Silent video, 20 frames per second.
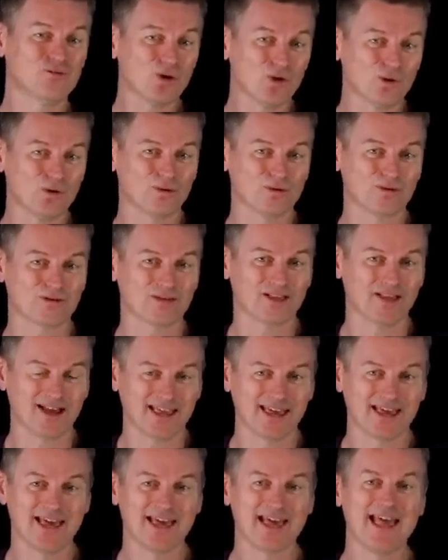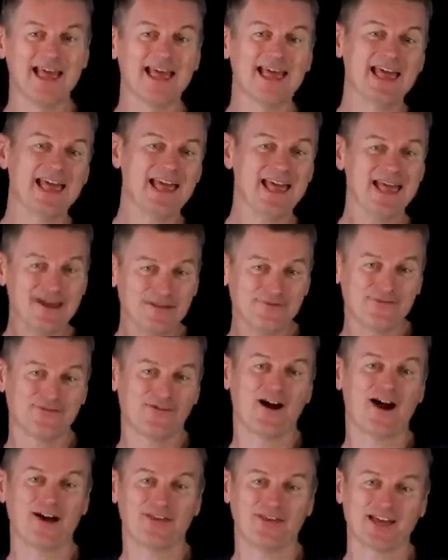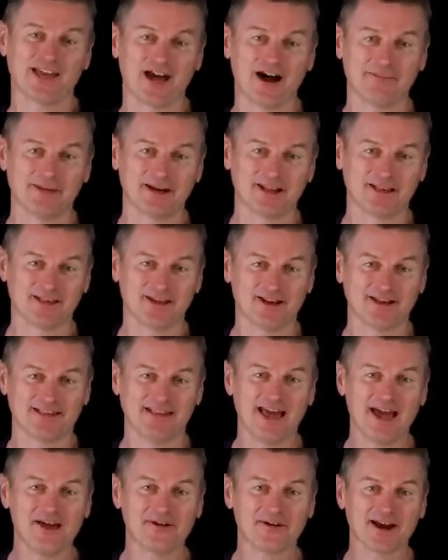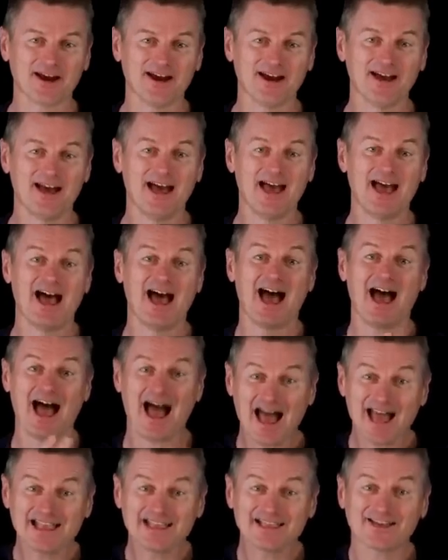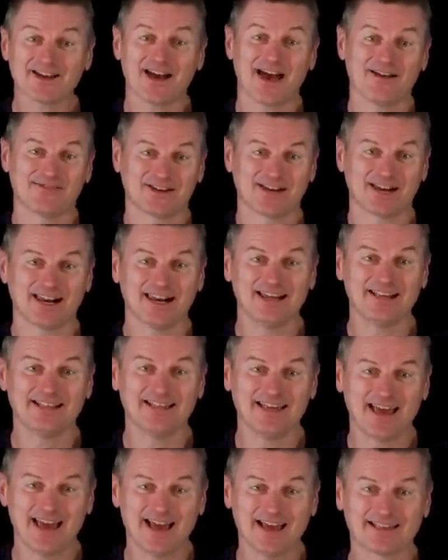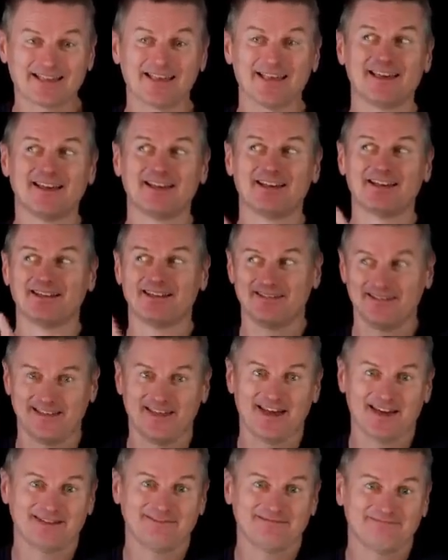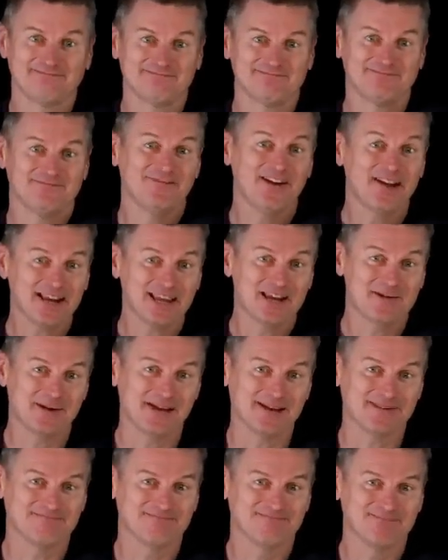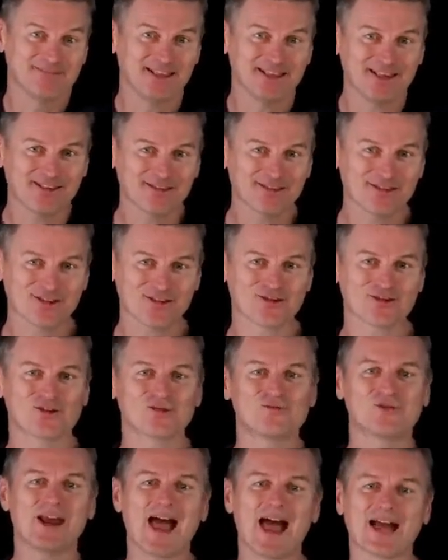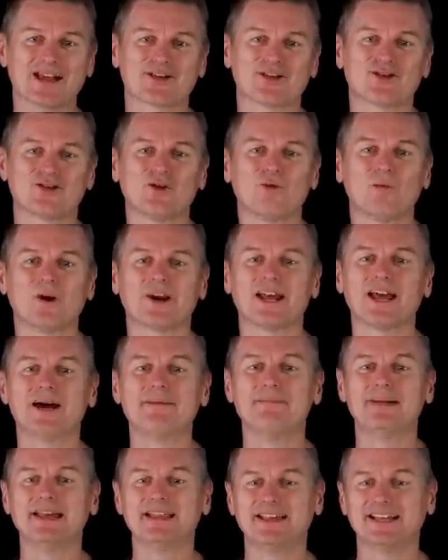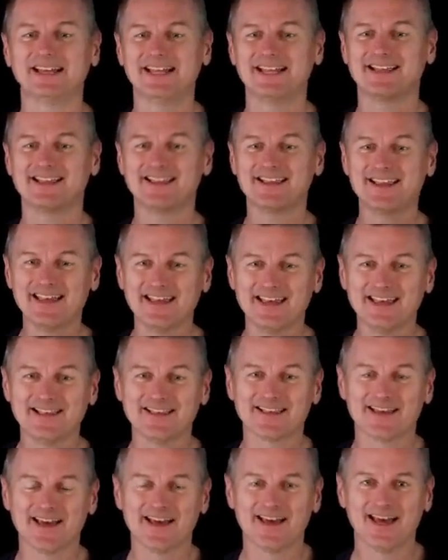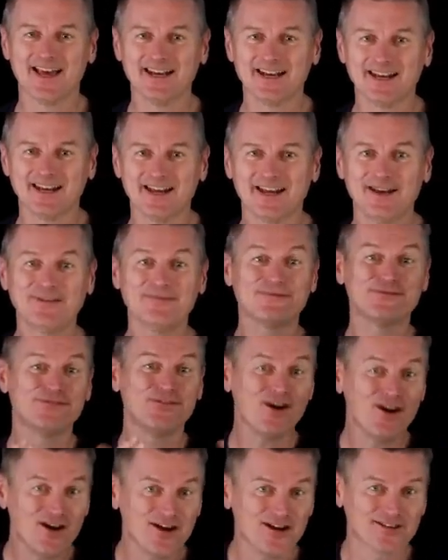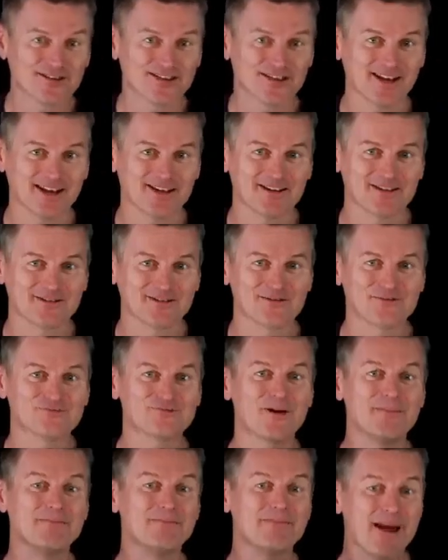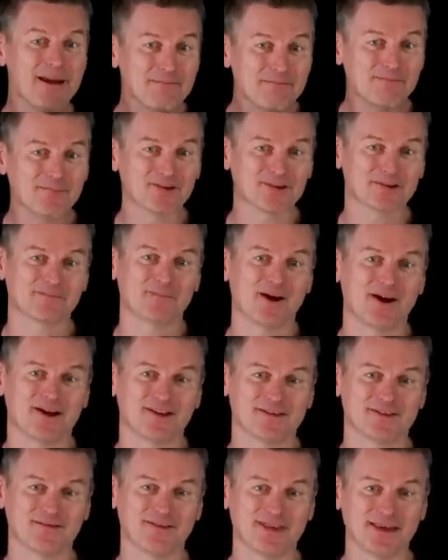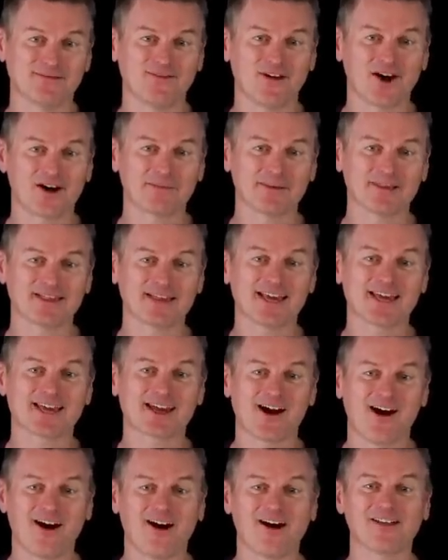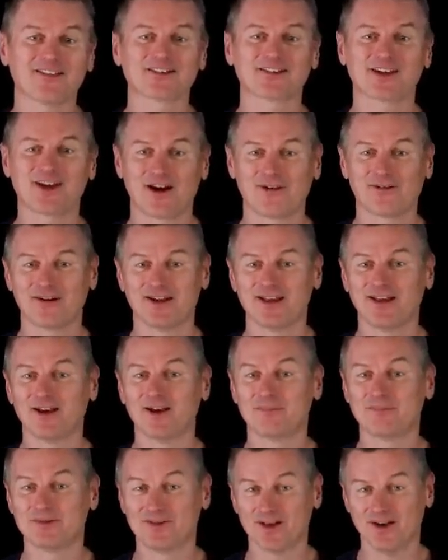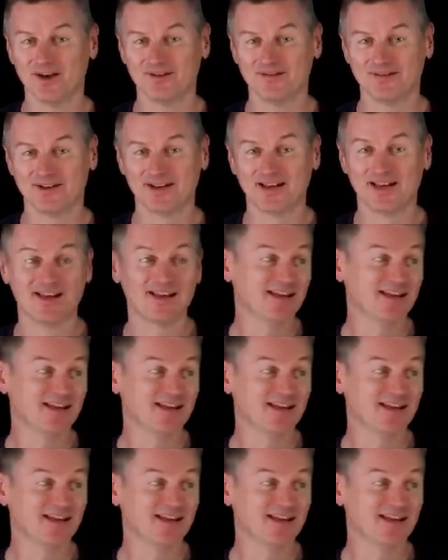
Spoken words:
rules, like if I think I'm in a dirty area and I haven't cleaned it yet, then vacuum it. It doesn't just react to what it immediately sees, it infers and it remembers parts of the environment it can't currently observe.